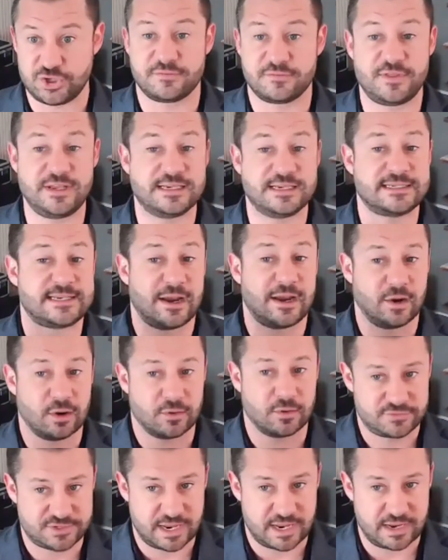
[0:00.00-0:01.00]
If these
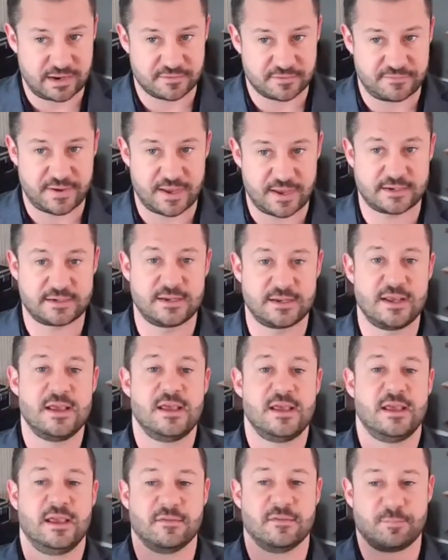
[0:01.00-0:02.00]
tariffs take effect,
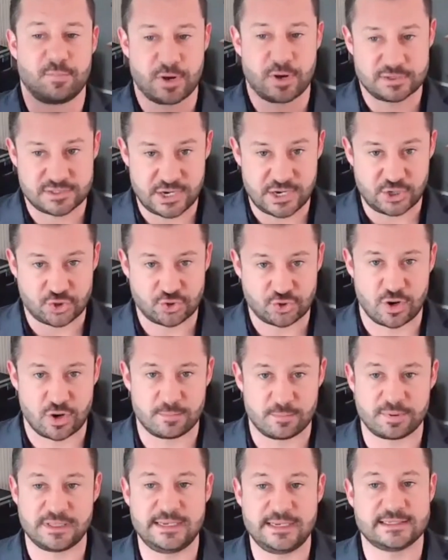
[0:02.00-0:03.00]
if President
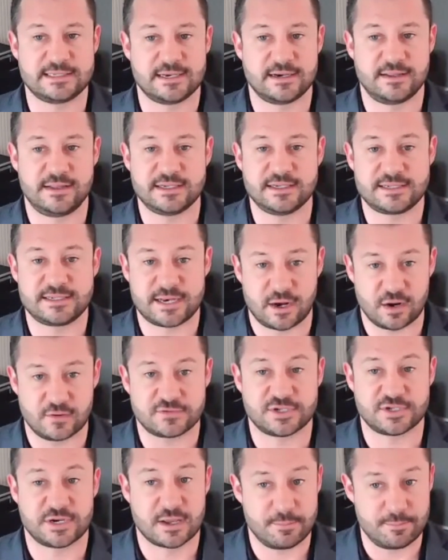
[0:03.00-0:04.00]
Trump leans into these
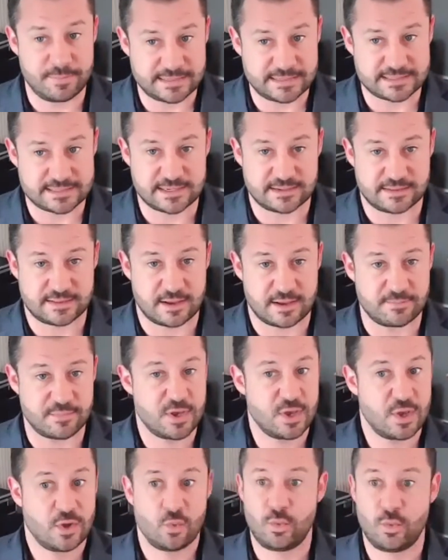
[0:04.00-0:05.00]
tariffs and commits to them,
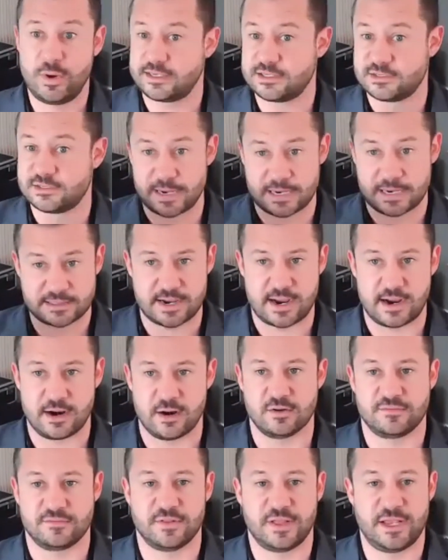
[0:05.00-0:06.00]
we expect
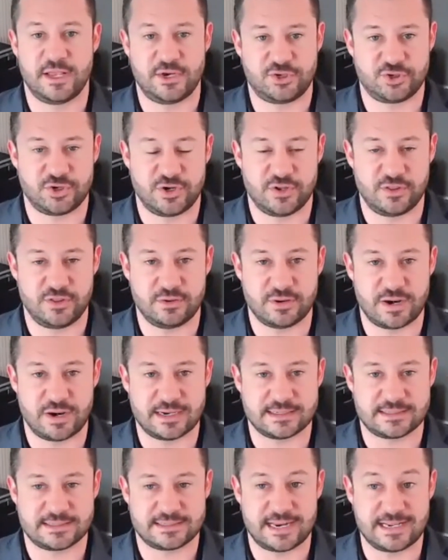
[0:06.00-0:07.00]
higher inflation in the
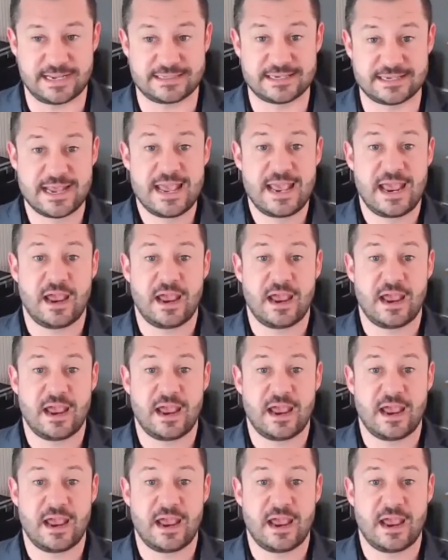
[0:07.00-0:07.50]
United States.